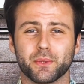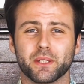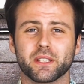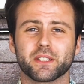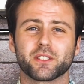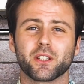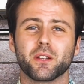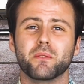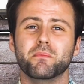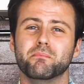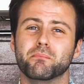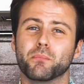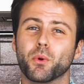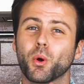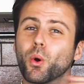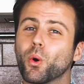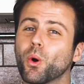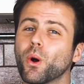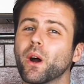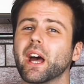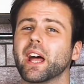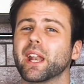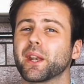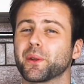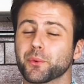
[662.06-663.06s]
week. So
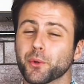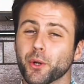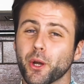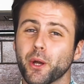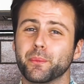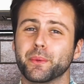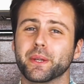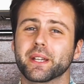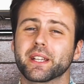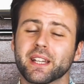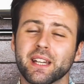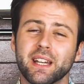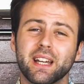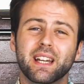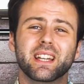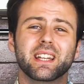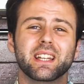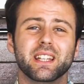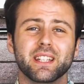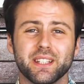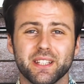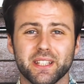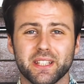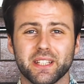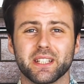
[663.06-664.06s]
more anaerobic
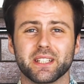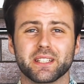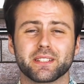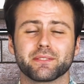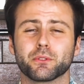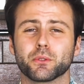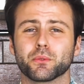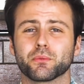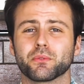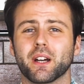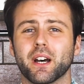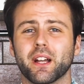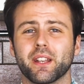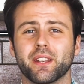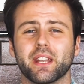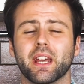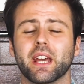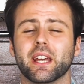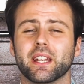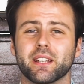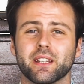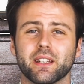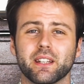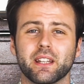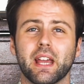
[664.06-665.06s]
in the interval run,
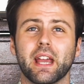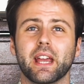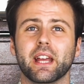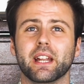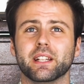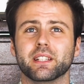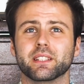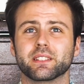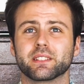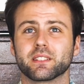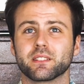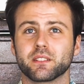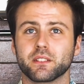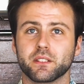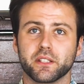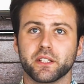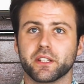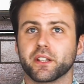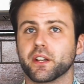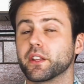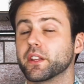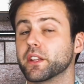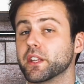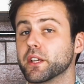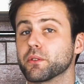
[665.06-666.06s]
and you
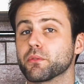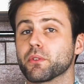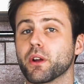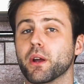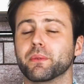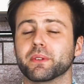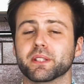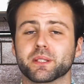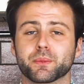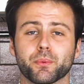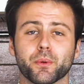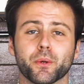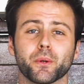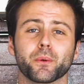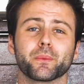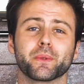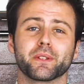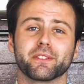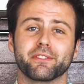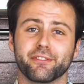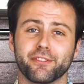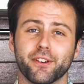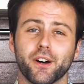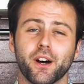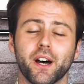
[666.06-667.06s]
know, the aerobic's probably
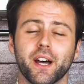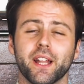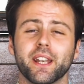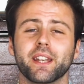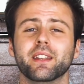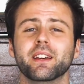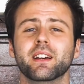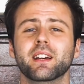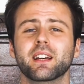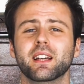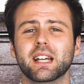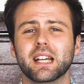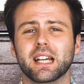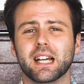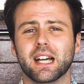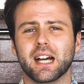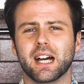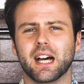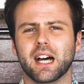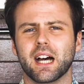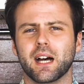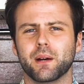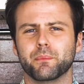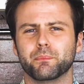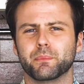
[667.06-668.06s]
fine.
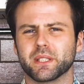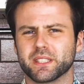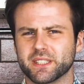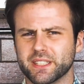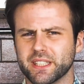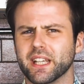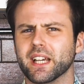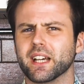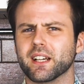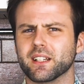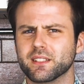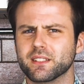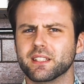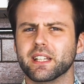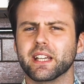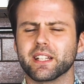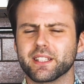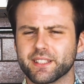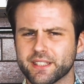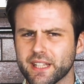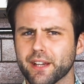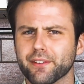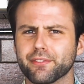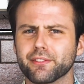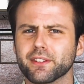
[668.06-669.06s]
But yeah,
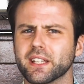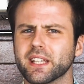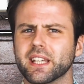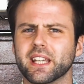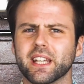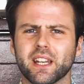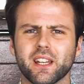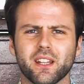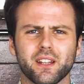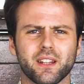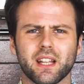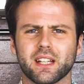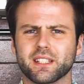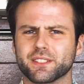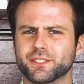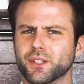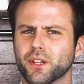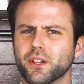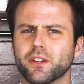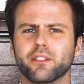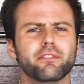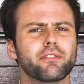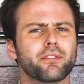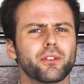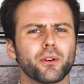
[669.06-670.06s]
definitely hitting that
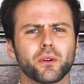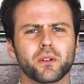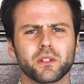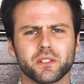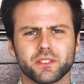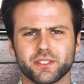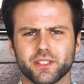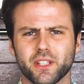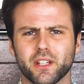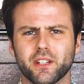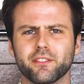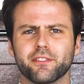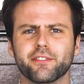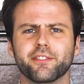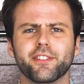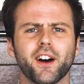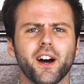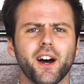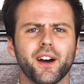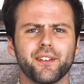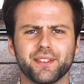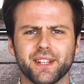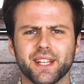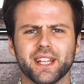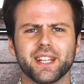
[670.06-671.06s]
zone 4 and zone
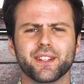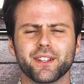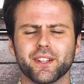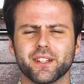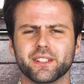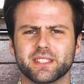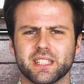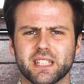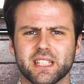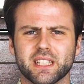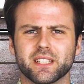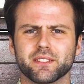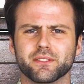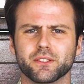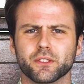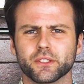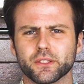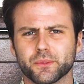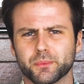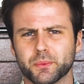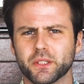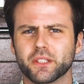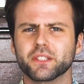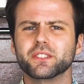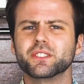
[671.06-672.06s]
5 in those intervals
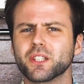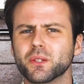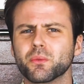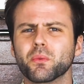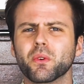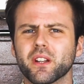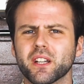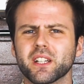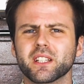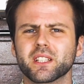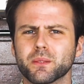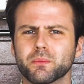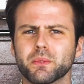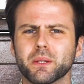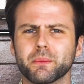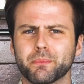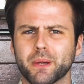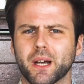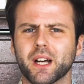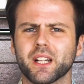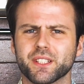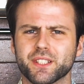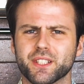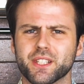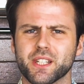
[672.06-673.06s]
because you want it to be
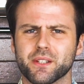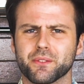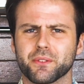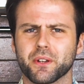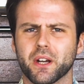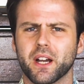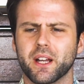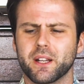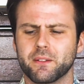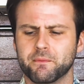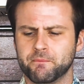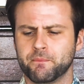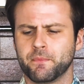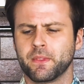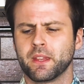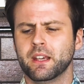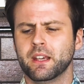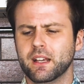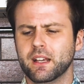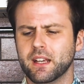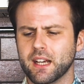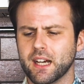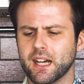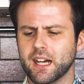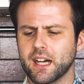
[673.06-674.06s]
punchy, right?
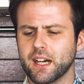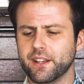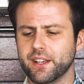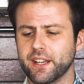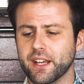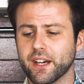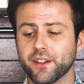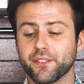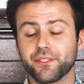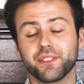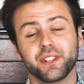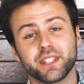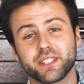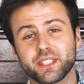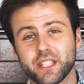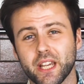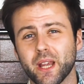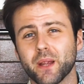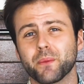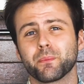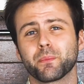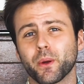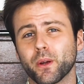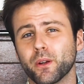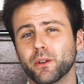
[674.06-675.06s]
Now the
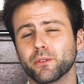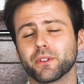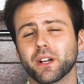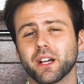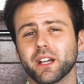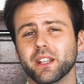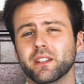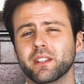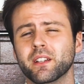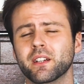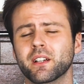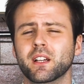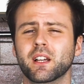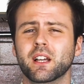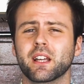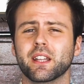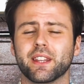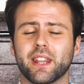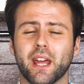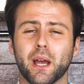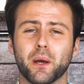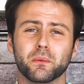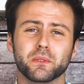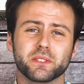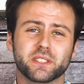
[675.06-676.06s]
tempo run,
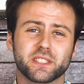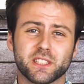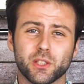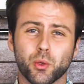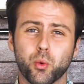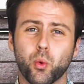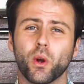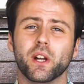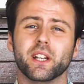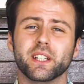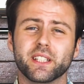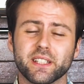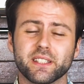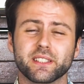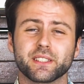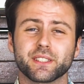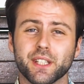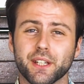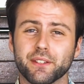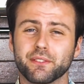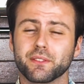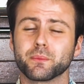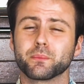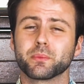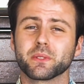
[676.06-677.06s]
that was
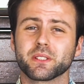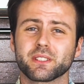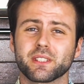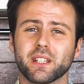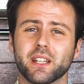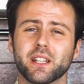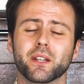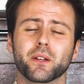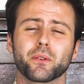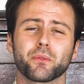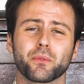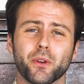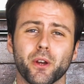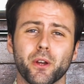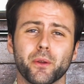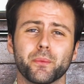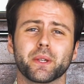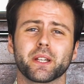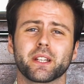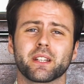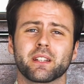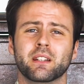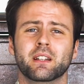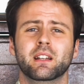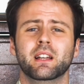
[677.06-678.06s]
27%
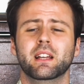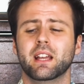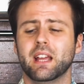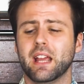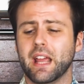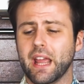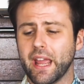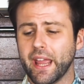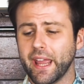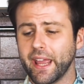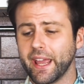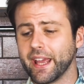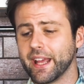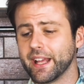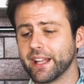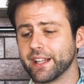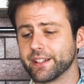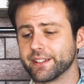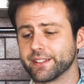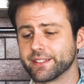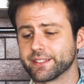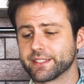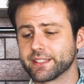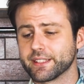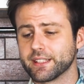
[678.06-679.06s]
aerobic
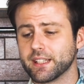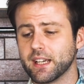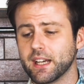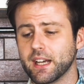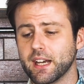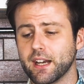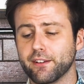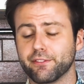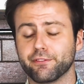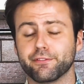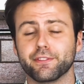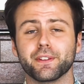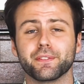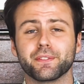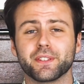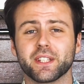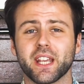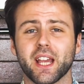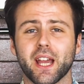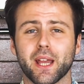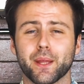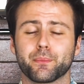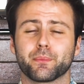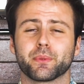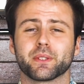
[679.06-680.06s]
and
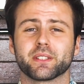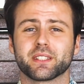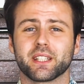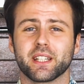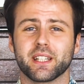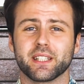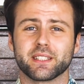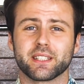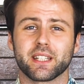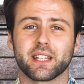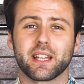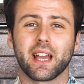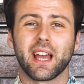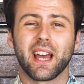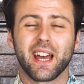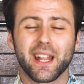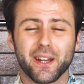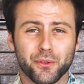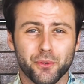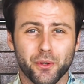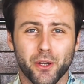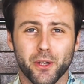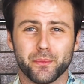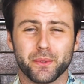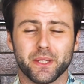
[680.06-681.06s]
58%
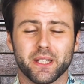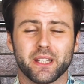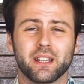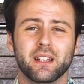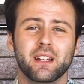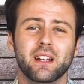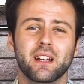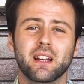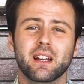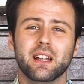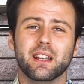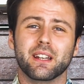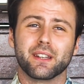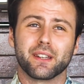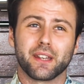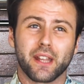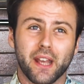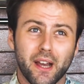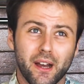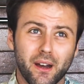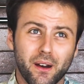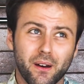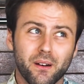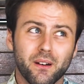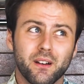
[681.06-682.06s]
anaerobic.
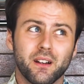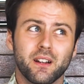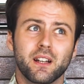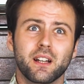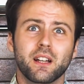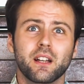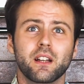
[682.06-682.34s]
Now,